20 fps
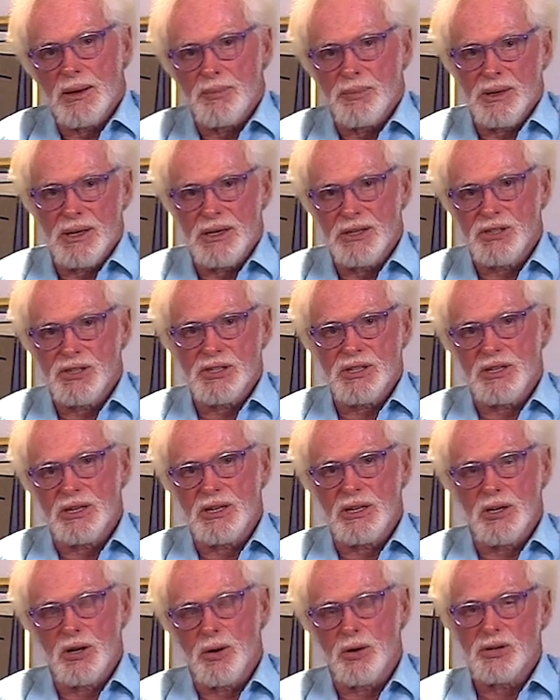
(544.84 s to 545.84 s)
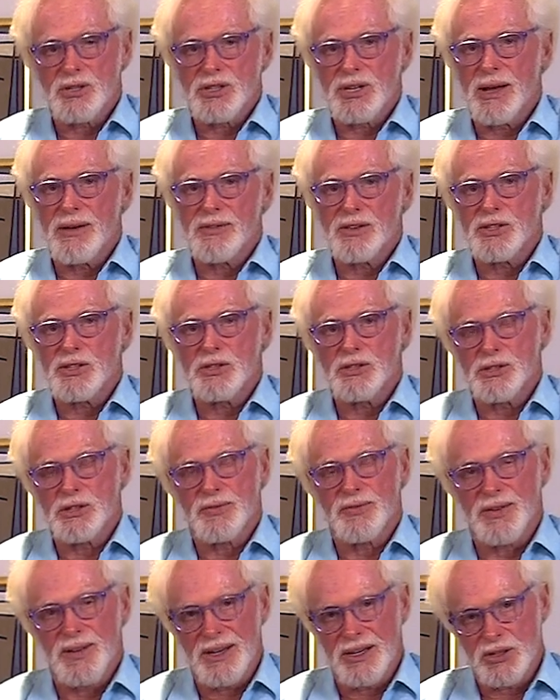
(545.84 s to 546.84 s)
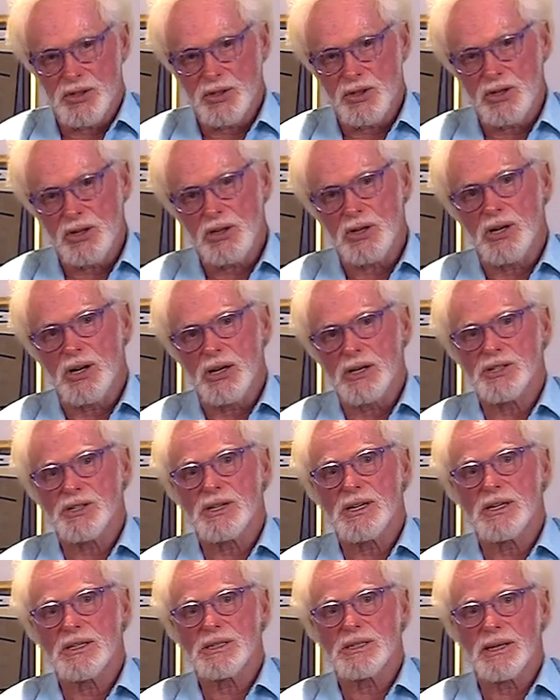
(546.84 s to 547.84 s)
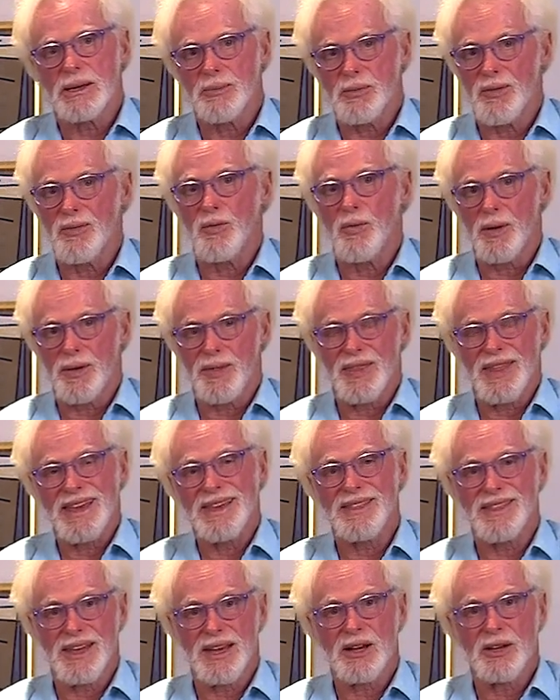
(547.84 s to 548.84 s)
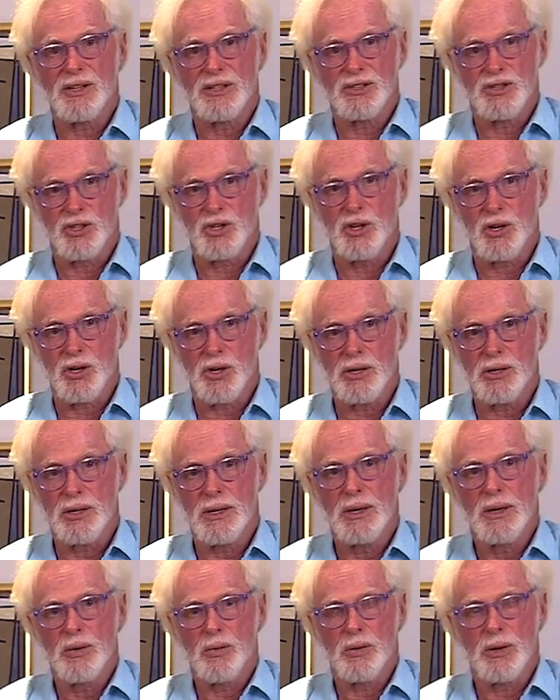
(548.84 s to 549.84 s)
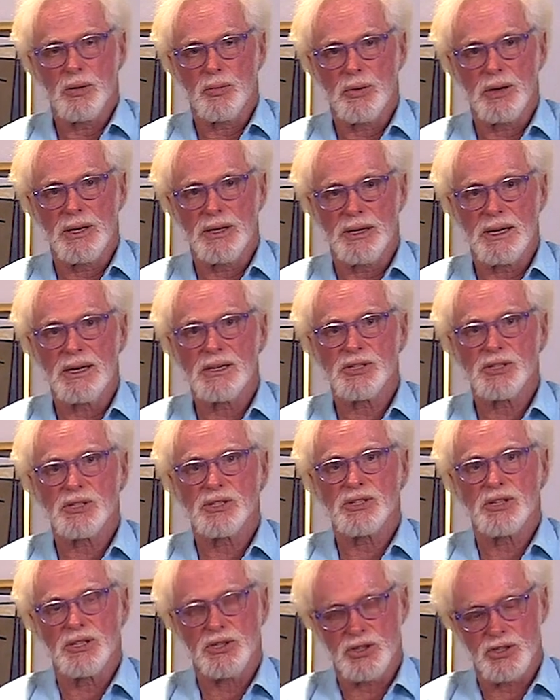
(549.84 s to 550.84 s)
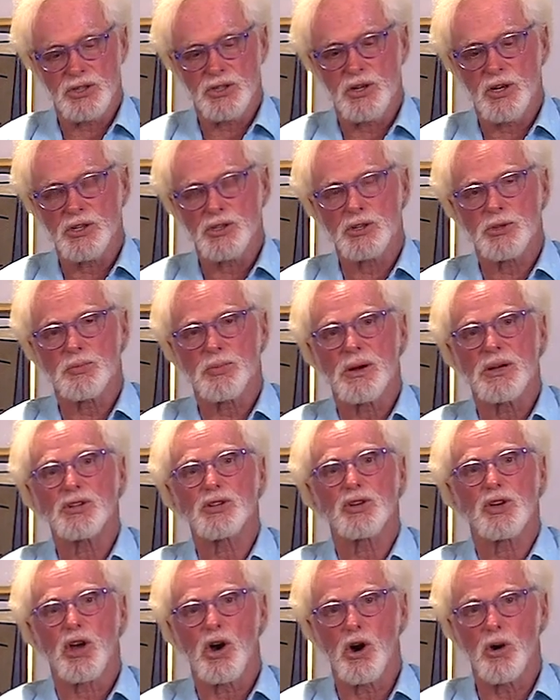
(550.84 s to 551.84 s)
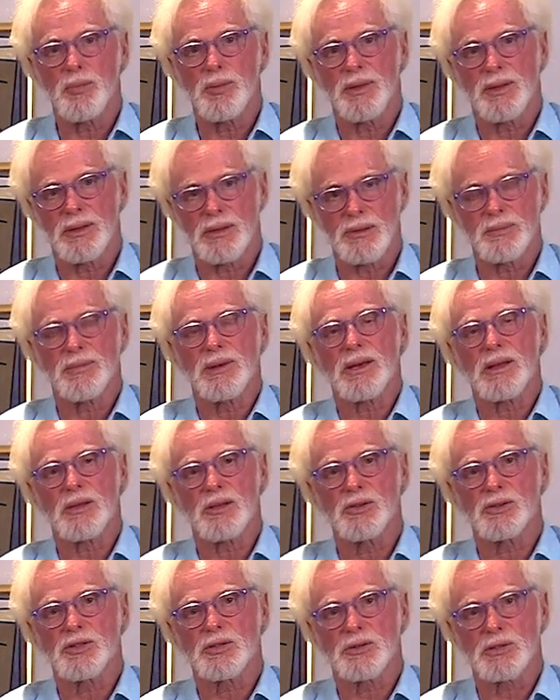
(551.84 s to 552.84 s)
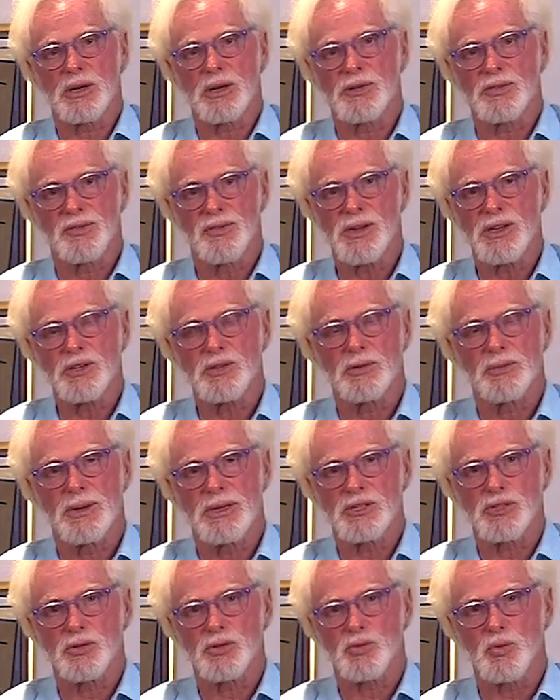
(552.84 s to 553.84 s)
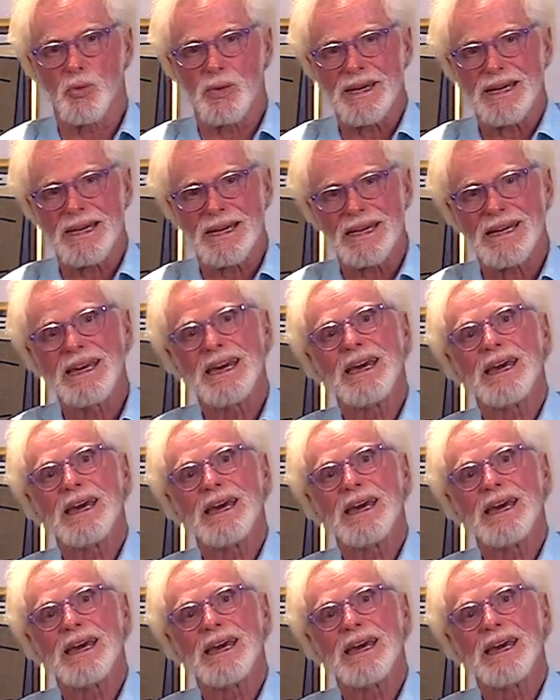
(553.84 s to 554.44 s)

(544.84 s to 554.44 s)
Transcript: up against the lower esophageal sphincter, causing some of what they think is GERD. What it really does is it just causes pressure to open and make those uh, sphincter muscles weak.